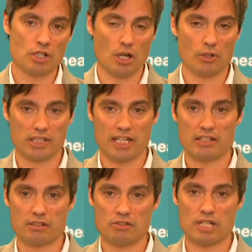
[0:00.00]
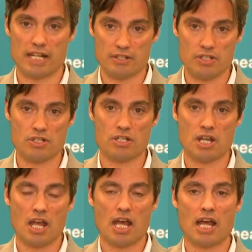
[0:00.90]
to go and get tests.
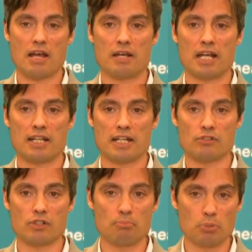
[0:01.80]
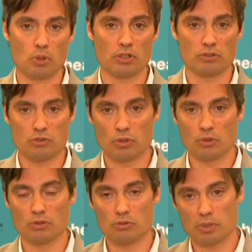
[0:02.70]
Uh, and that's an important
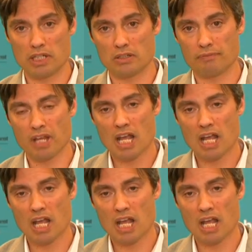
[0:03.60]
tool as well.